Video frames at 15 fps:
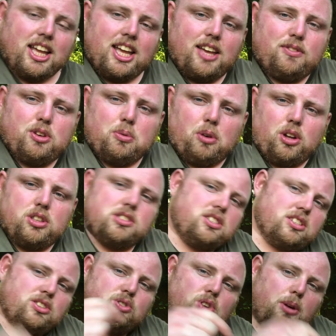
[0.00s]
if you
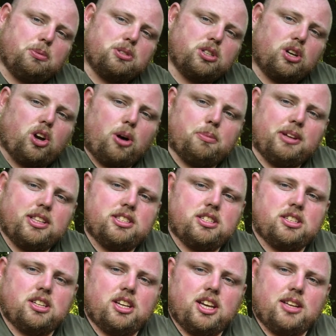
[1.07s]
want, drop us a comment
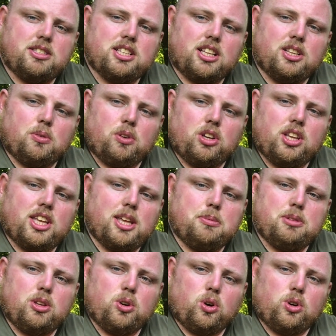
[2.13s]
telling you what you keep
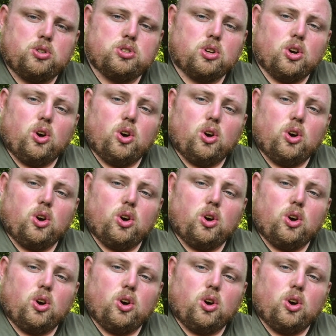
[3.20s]
in yours,